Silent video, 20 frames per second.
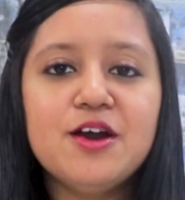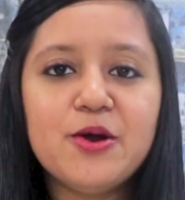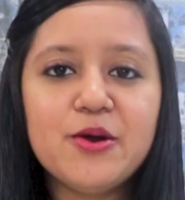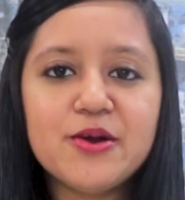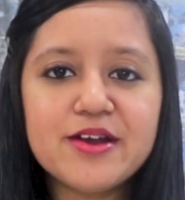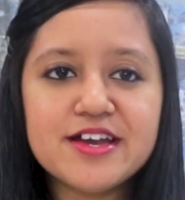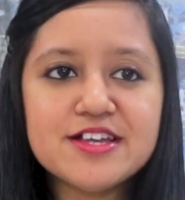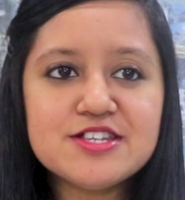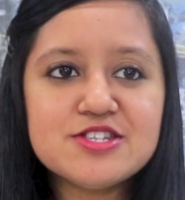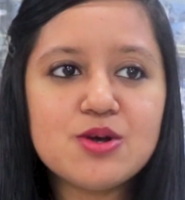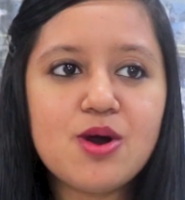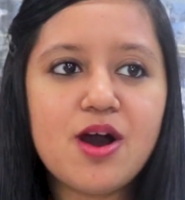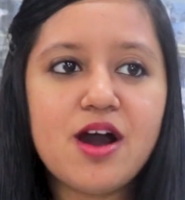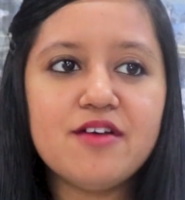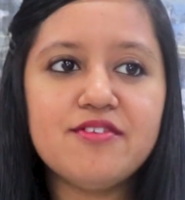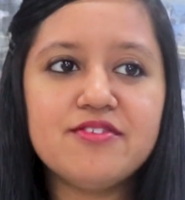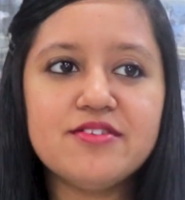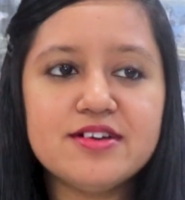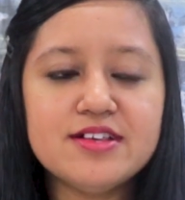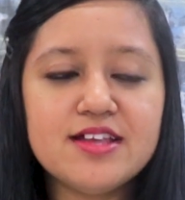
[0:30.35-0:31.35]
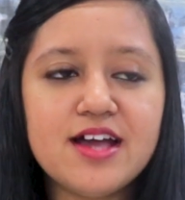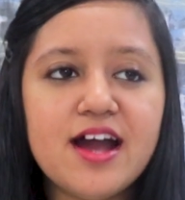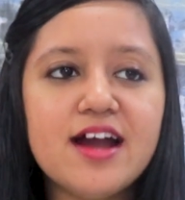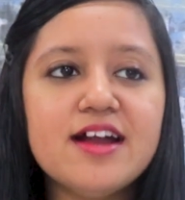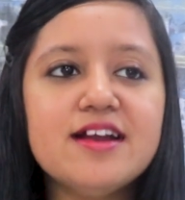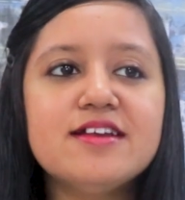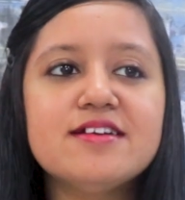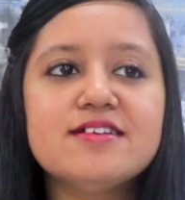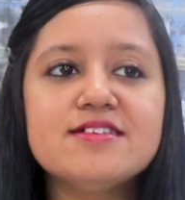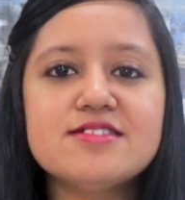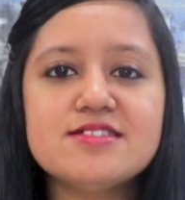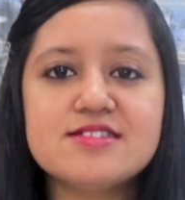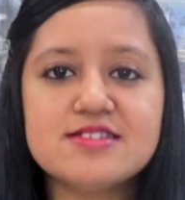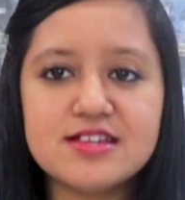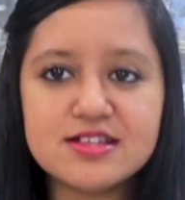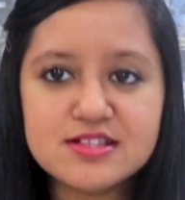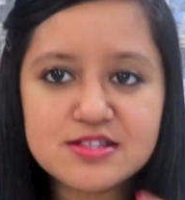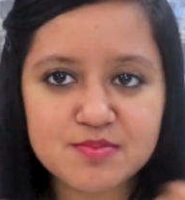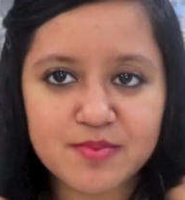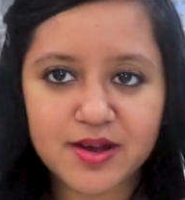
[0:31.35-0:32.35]
Okay, so after that,
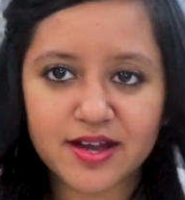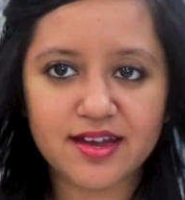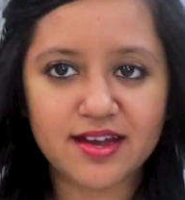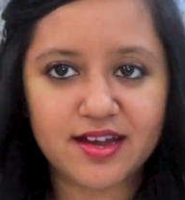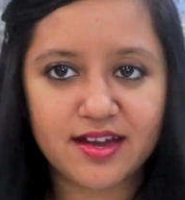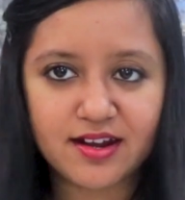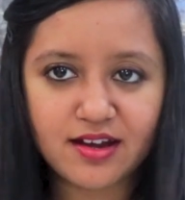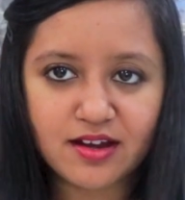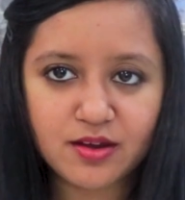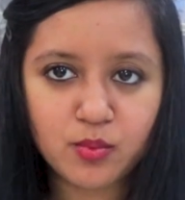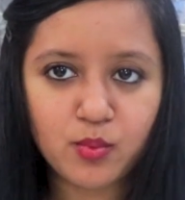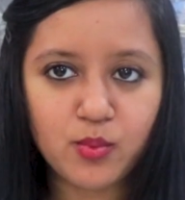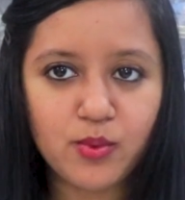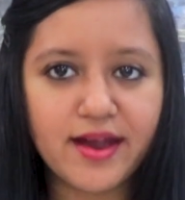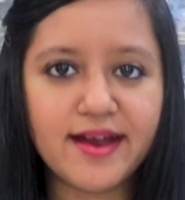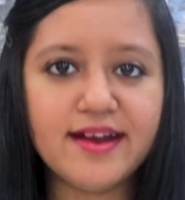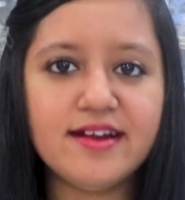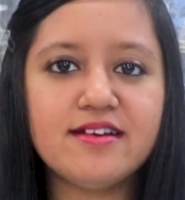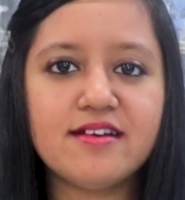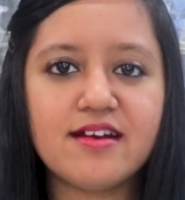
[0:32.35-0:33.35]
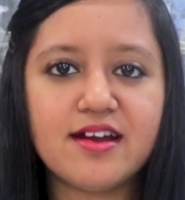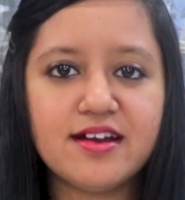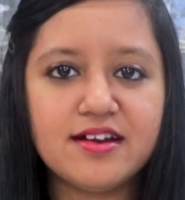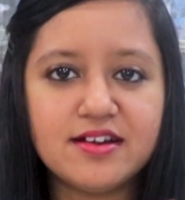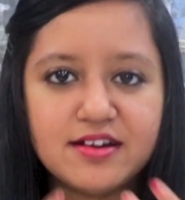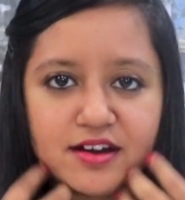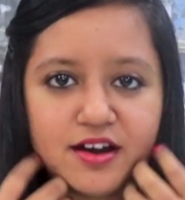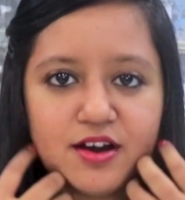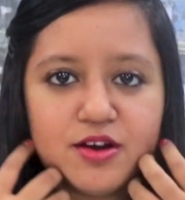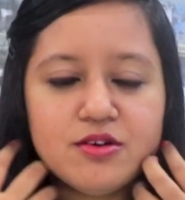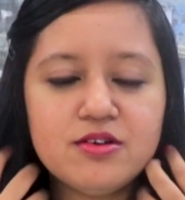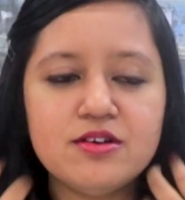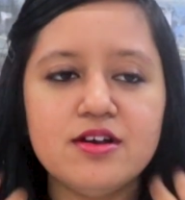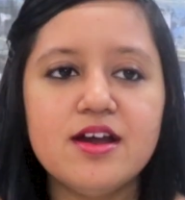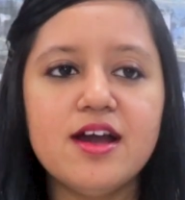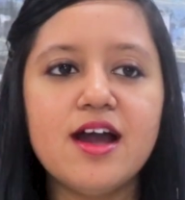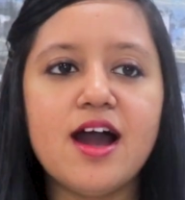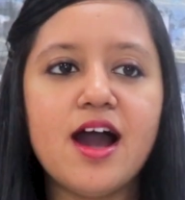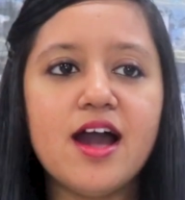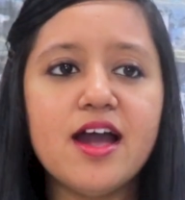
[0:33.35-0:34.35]
since my hair are wet right now,
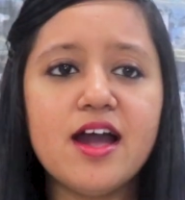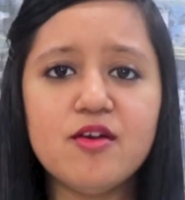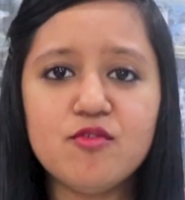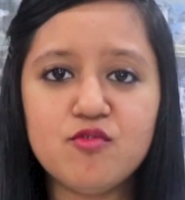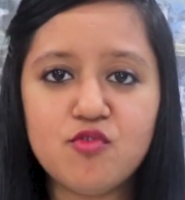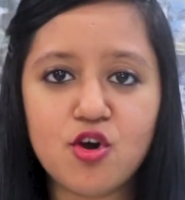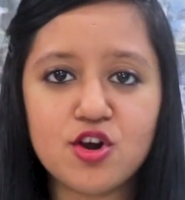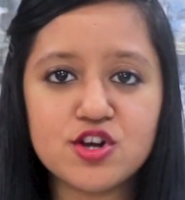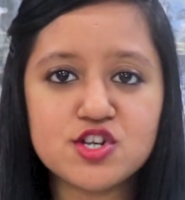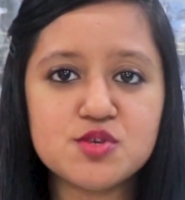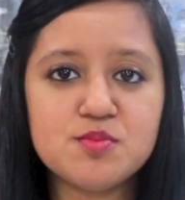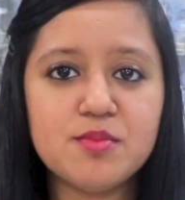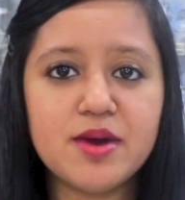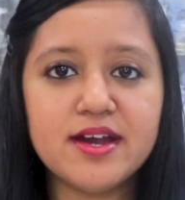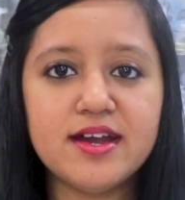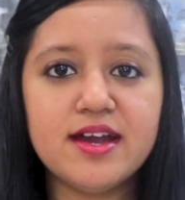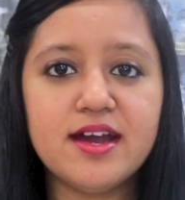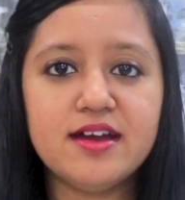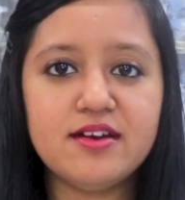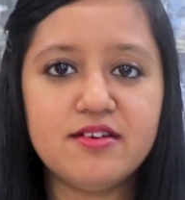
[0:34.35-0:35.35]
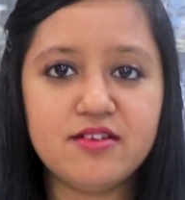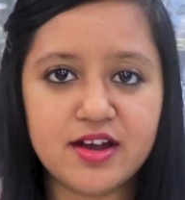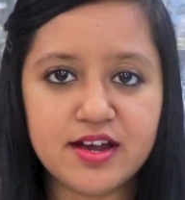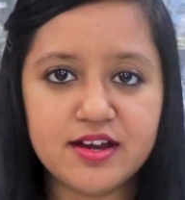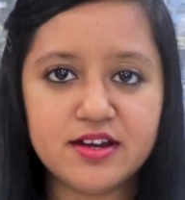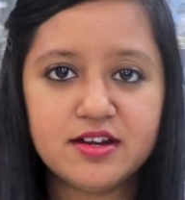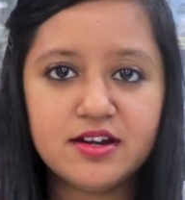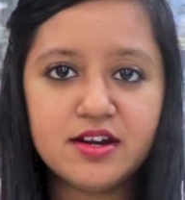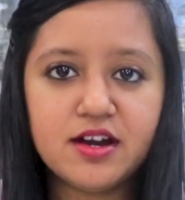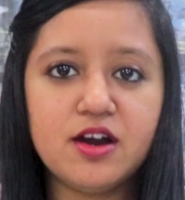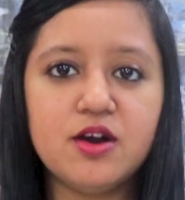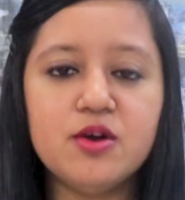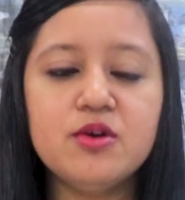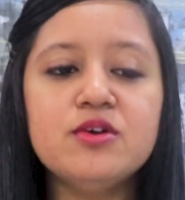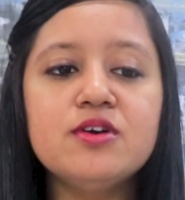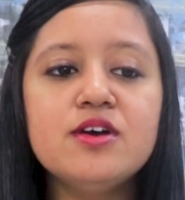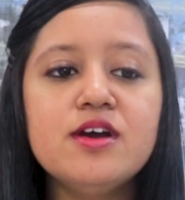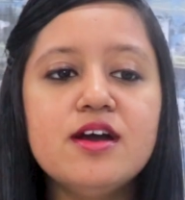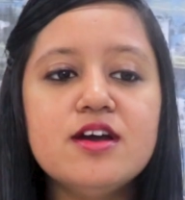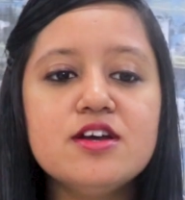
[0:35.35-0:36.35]
I have washed my hair right
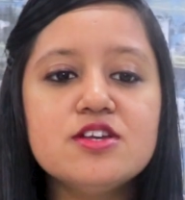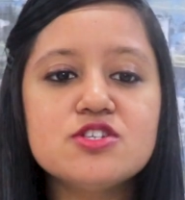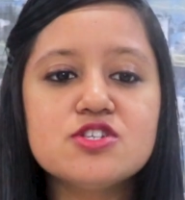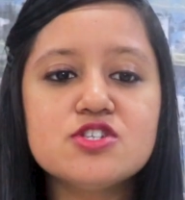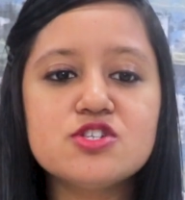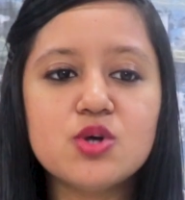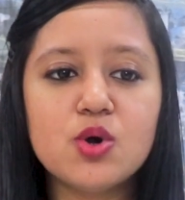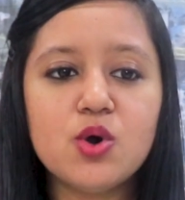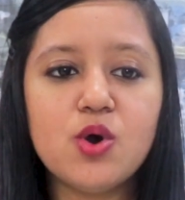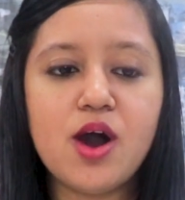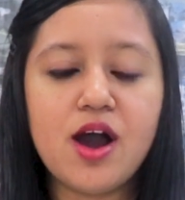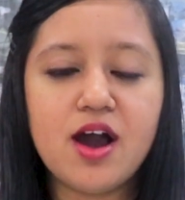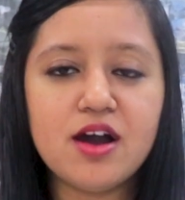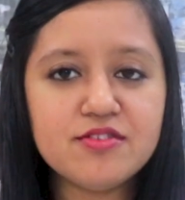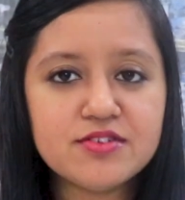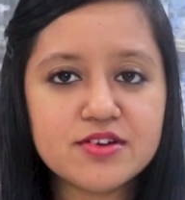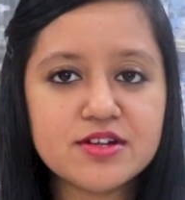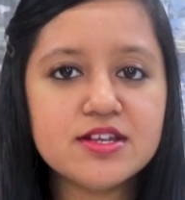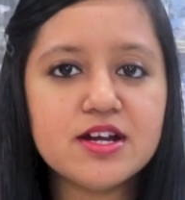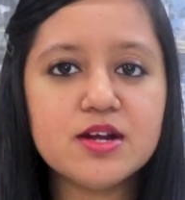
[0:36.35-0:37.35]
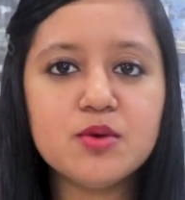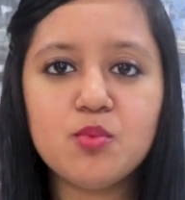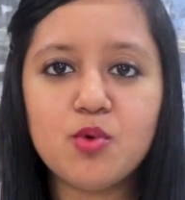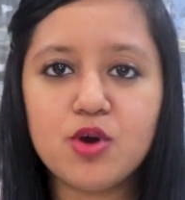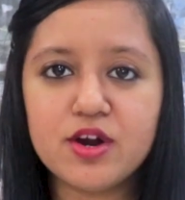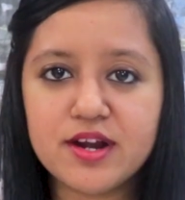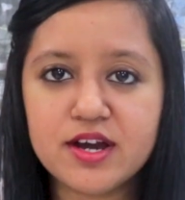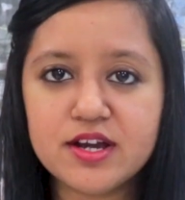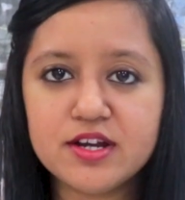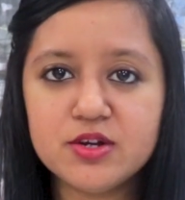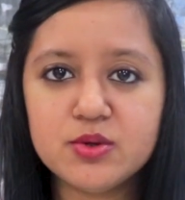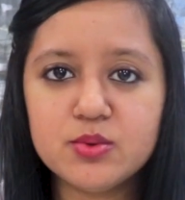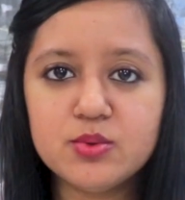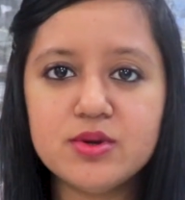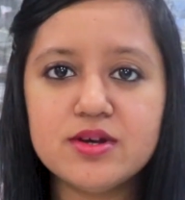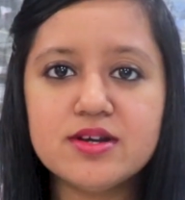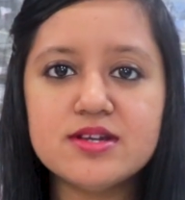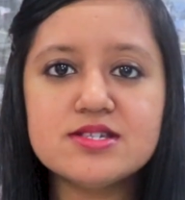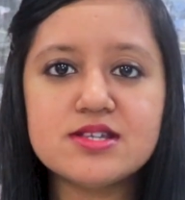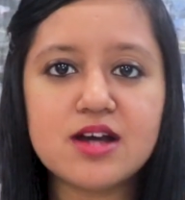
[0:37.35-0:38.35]
now. So after that, what I
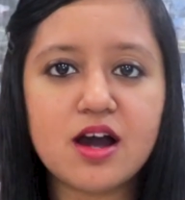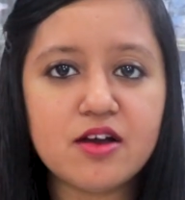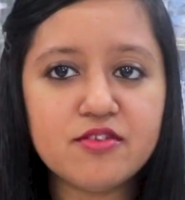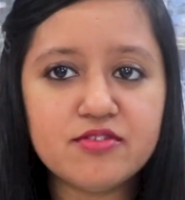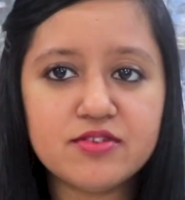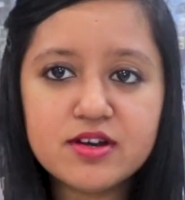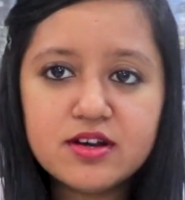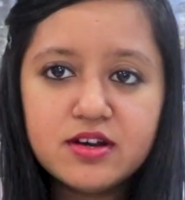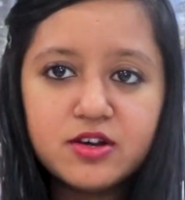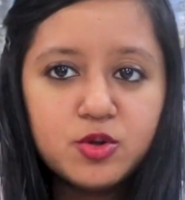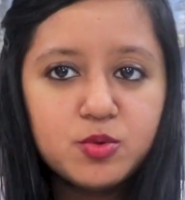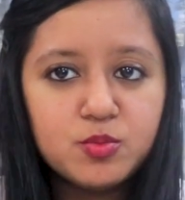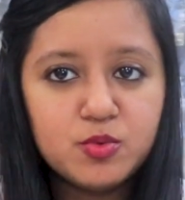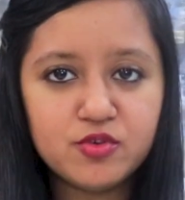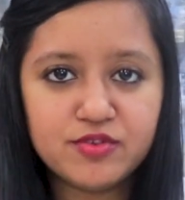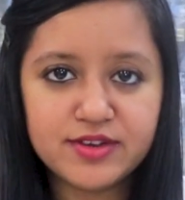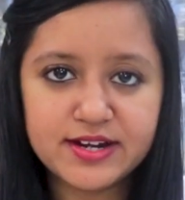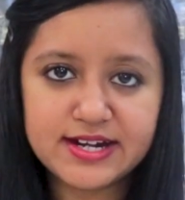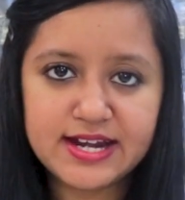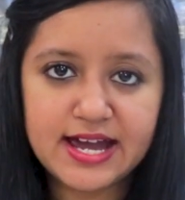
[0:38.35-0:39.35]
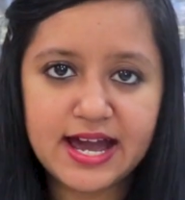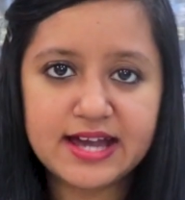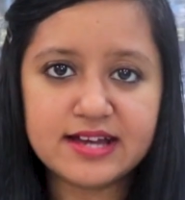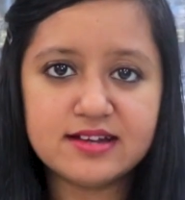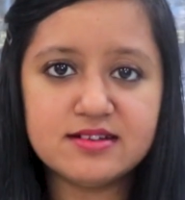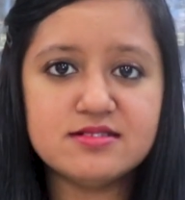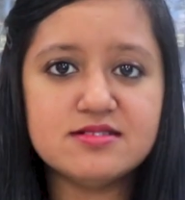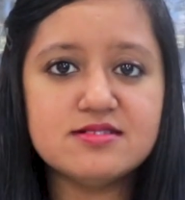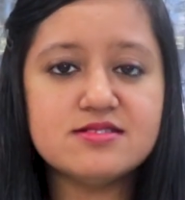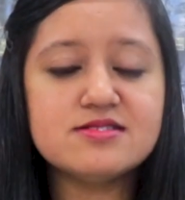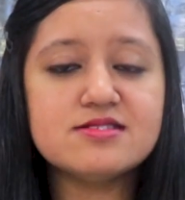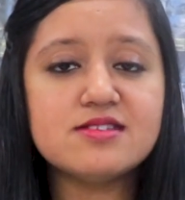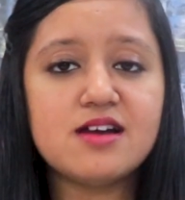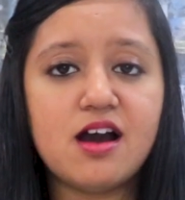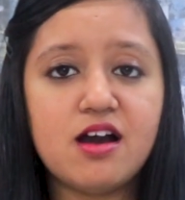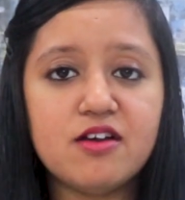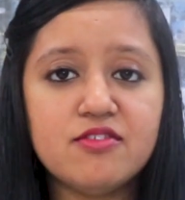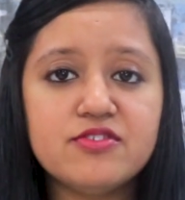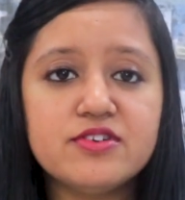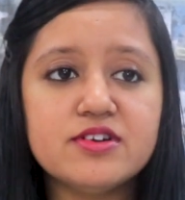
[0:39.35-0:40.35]
do is, after removing tangles,
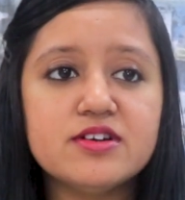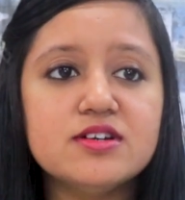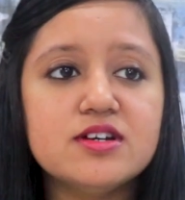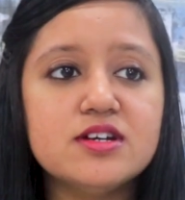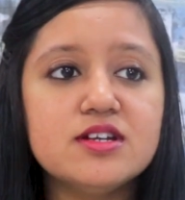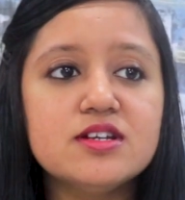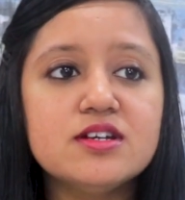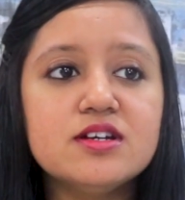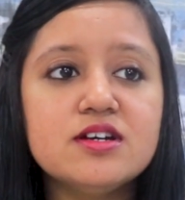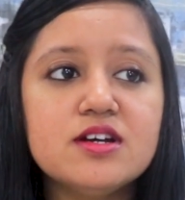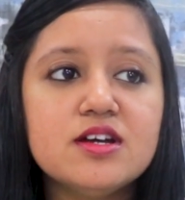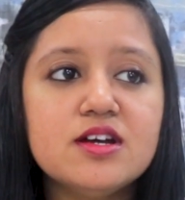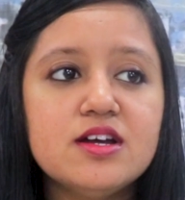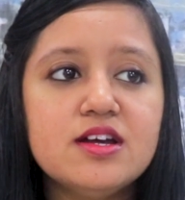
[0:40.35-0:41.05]
after